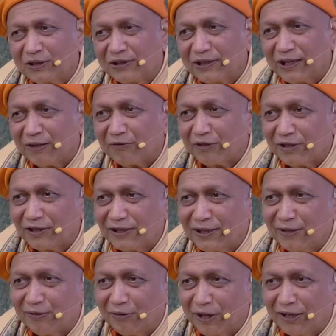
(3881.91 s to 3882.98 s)
You must have
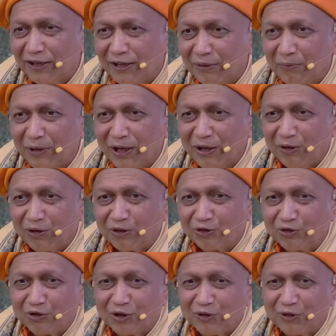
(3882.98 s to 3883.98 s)
received an email